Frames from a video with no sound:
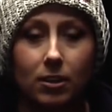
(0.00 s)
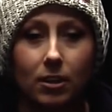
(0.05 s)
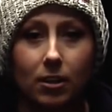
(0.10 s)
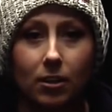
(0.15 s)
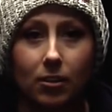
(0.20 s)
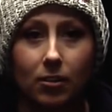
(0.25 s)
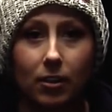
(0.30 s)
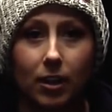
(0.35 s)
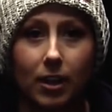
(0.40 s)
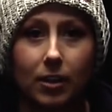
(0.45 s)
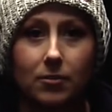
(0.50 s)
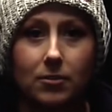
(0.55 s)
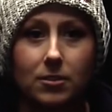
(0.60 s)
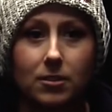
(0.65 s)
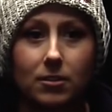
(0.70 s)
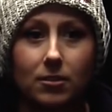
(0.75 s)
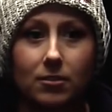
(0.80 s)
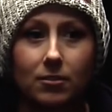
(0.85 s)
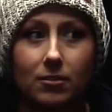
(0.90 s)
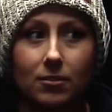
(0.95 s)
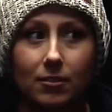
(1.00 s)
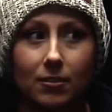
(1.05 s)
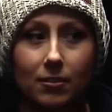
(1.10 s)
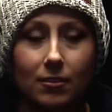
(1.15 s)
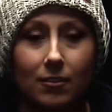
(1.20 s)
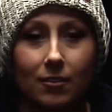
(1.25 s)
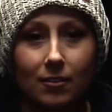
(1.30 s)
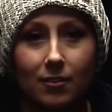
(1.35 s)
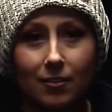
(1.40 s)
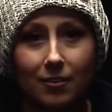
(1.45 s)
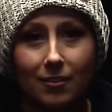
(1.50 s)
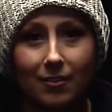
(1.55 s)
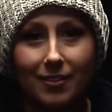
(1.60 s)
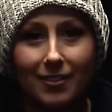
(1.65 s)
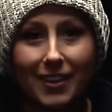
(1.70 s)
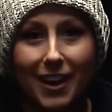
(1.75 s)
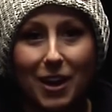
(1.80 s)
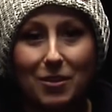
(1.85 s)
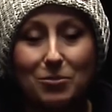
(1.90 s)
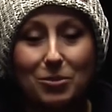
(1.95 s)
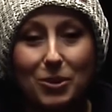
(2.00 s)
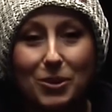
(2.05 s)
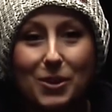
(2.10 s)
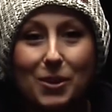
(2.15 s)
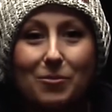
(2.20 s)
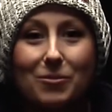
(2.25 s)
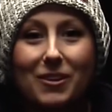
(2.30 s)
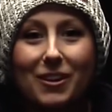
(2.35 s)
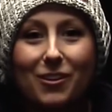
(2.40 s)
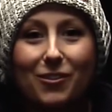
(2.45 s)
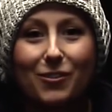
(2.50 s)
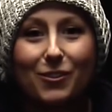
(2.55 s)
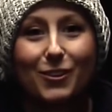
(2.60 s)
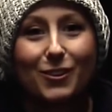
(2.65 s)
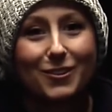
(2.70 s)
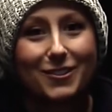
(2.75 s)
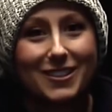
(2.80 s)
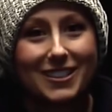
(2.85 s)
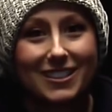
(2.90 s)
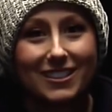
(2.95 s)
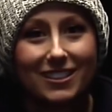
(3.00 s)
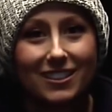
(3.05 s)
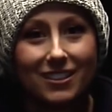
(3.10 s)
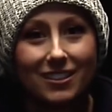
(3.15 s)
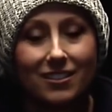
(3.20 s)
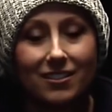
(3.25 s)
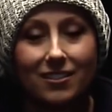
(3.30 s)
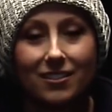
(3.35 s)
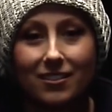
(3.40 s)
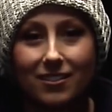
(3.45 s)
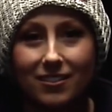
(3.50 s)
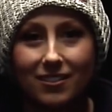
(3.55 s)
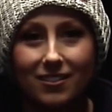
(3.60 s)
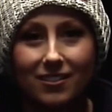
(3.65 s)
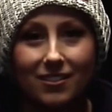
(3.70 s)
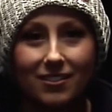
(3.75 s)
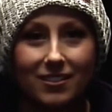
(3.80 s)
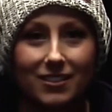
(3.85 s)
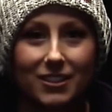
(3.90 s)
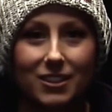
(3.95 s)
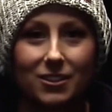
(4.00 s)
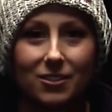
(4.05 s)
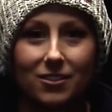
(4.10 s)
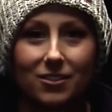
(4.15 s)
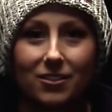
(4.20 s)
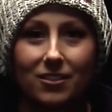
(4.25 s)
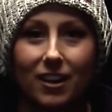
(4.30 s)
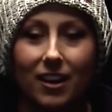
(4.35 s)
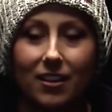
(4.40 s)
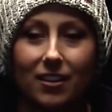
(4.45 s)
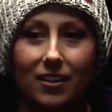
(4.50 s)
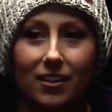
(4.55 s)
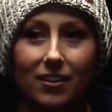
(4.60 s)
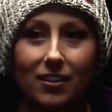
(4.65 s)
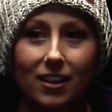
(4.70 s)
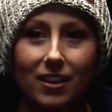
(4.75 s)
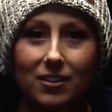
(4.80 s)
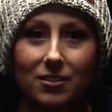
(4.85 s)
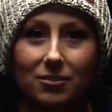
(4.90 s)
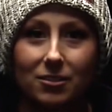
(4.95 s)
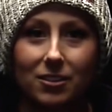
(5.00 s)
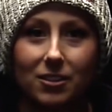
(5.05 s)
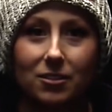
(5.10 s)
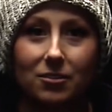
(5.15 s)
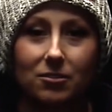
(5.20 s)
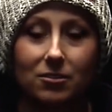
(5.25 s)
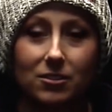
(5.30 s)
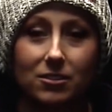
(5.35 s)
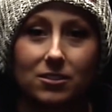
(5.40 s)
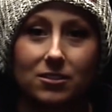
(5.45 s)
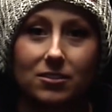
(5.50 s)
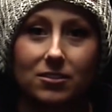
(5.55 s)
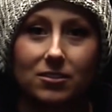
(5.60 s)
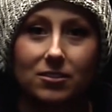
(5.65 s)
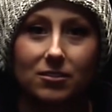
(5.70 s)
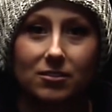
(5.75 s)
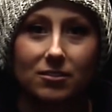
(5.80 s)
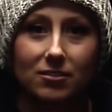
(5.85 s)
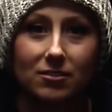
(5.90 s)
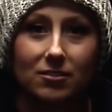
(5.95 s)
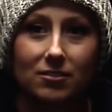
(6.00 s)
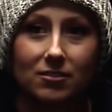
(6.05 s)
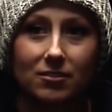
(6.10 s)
in our lives, and God put them there for a reason, so I think that's really cool too.